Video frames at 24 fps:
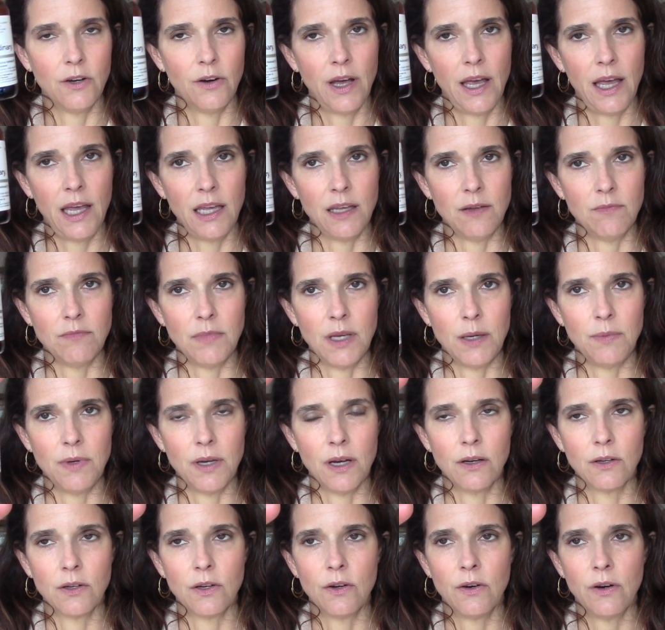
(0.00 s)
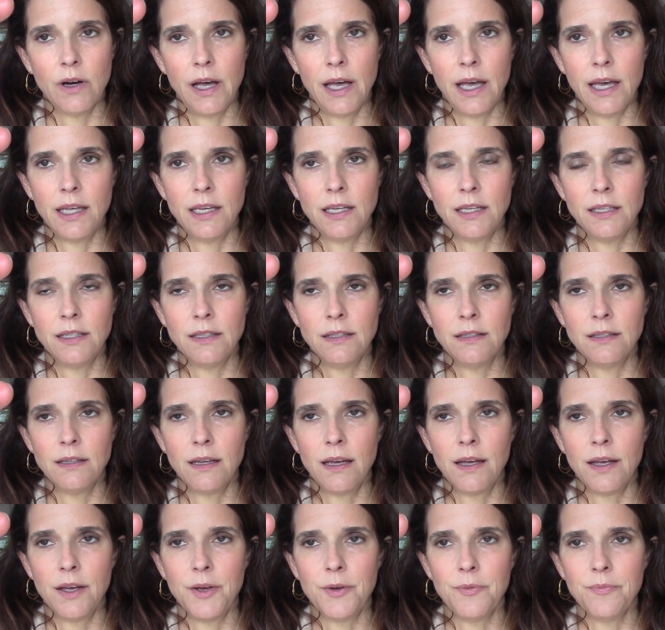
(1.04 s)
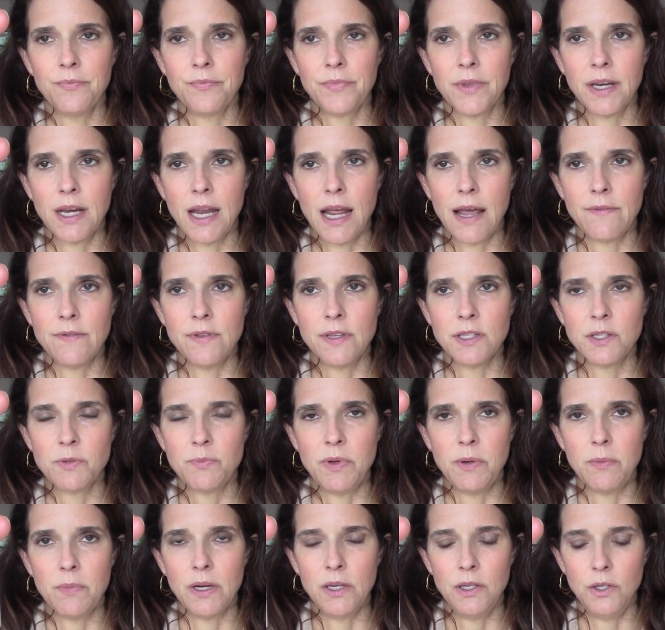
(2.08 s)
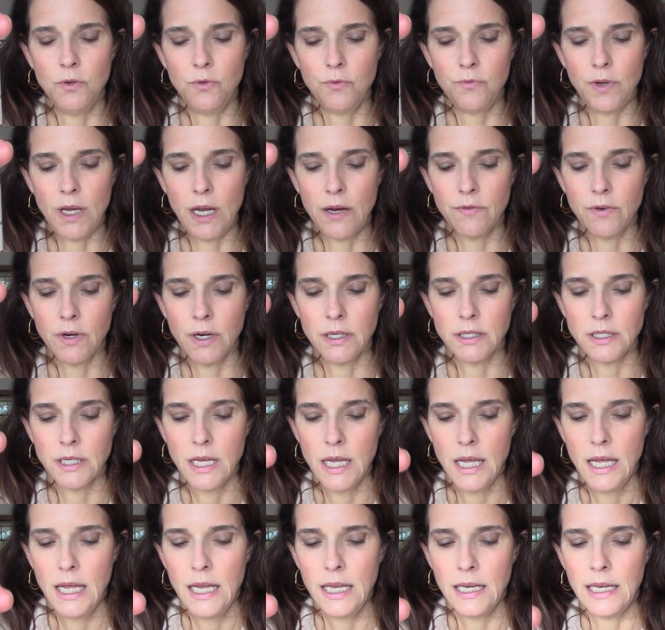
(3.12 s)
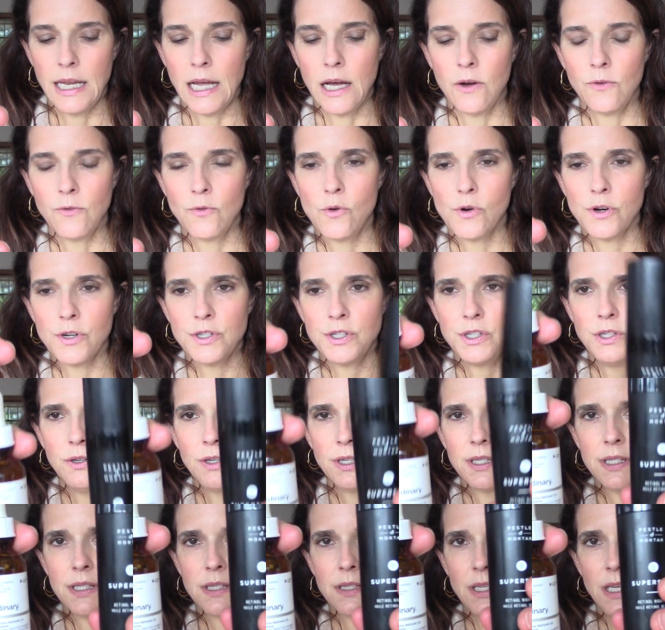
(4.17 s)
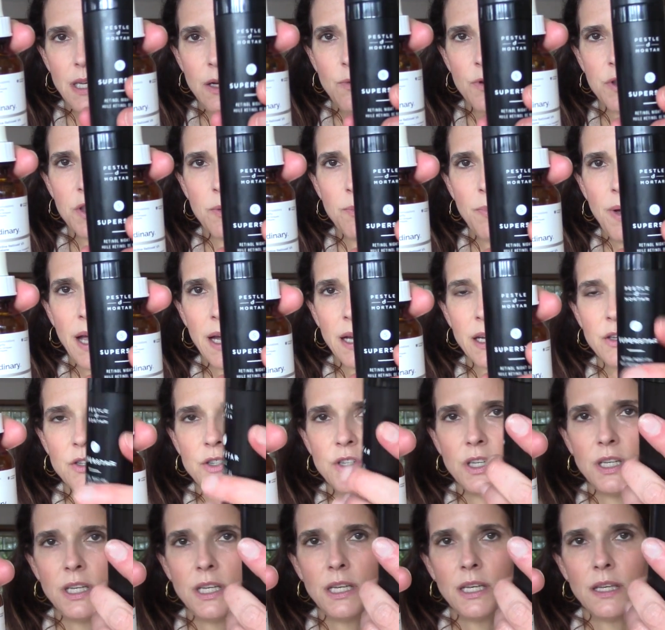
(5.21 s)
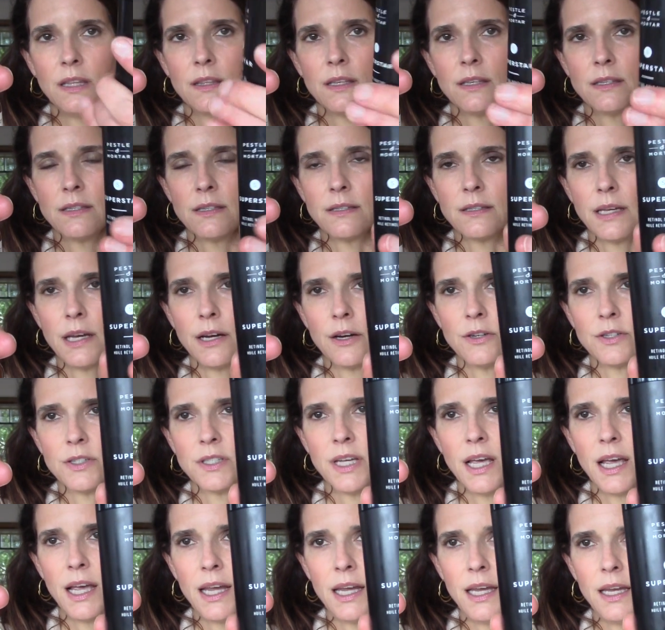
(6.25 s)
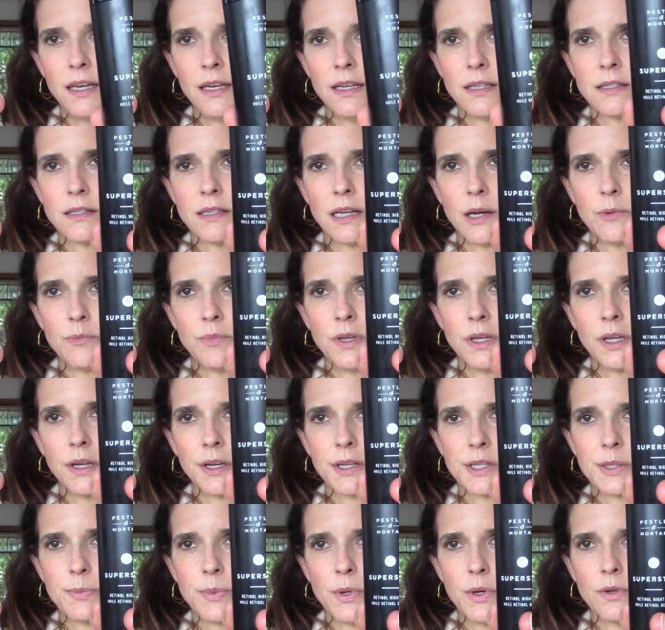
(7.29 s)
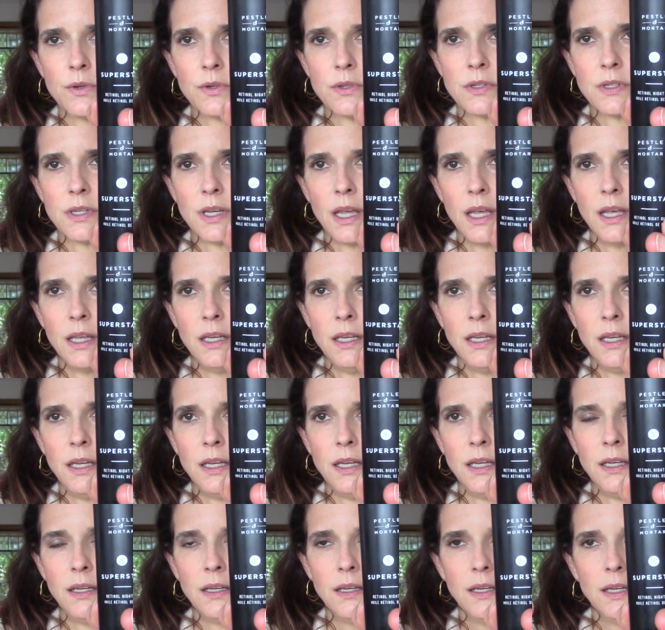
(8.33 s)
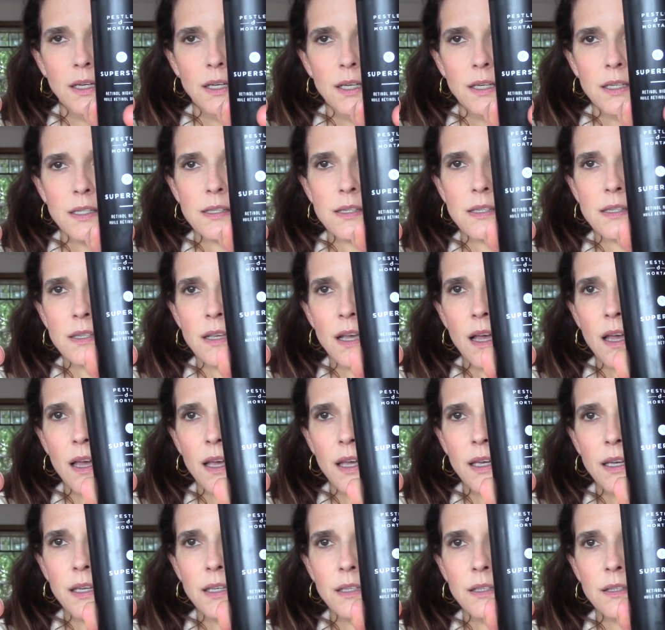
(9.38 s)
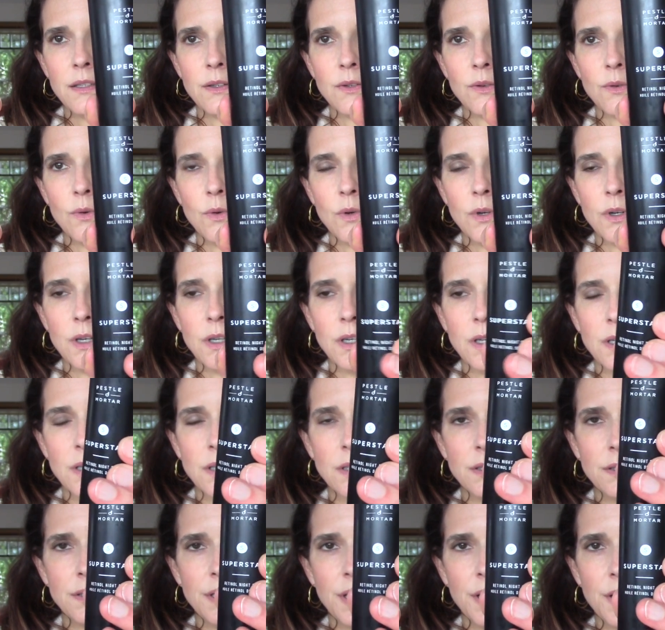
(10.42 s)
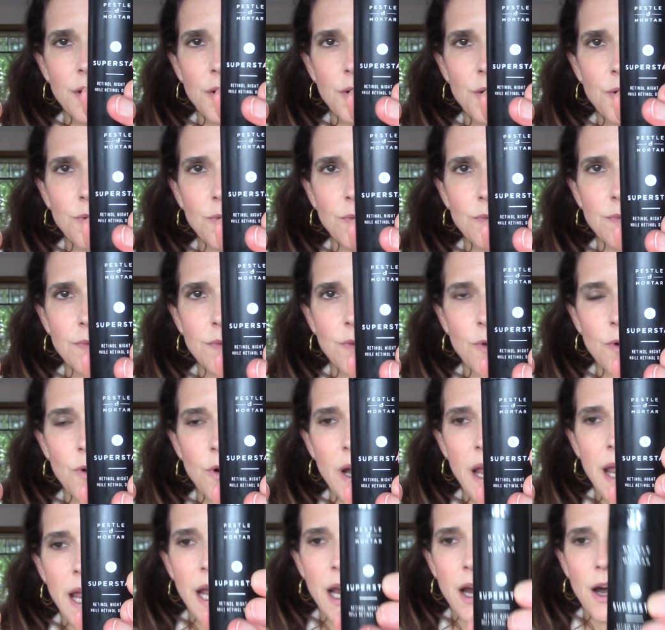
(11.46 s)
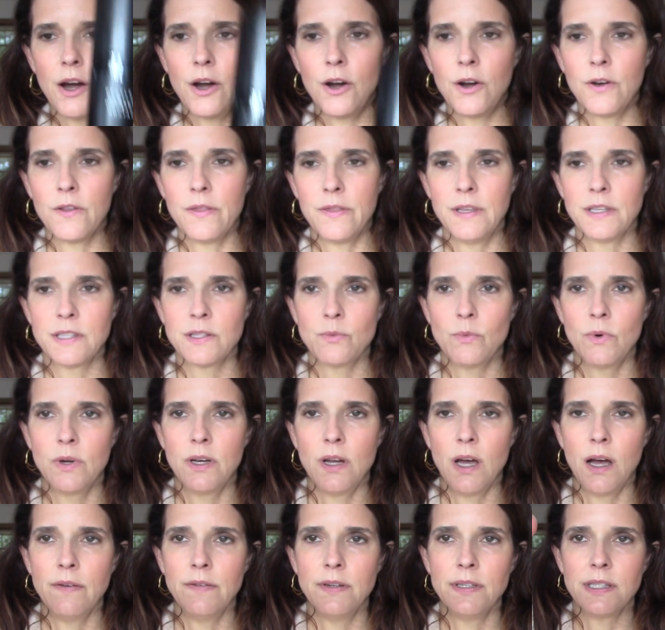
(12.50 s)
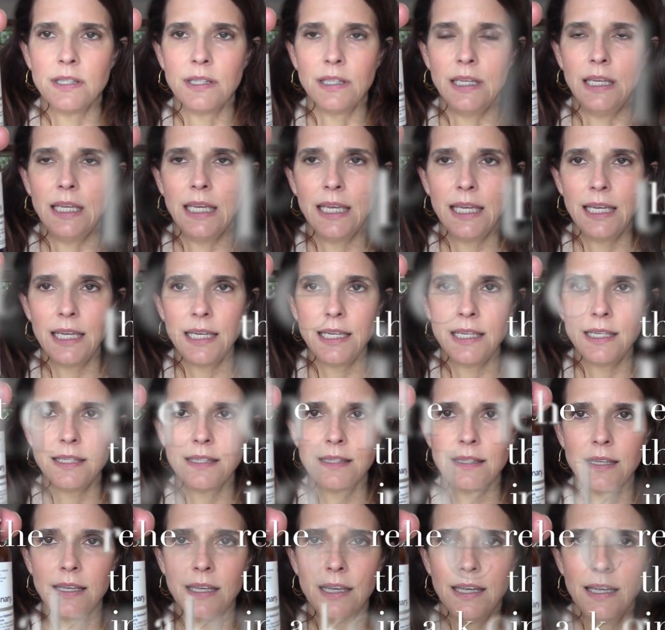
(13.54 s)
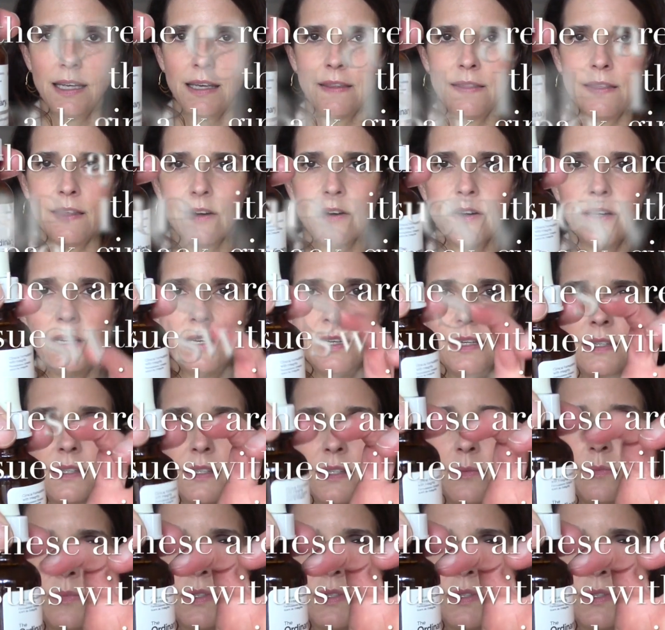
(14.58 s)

know, hey, maybe I'll go ahead and, um, and have this be my new favorite. Now, of course, you can see with the packaging, this is airtight. It's not being exposed to any sun or, you know, or air. This one obviously is. There is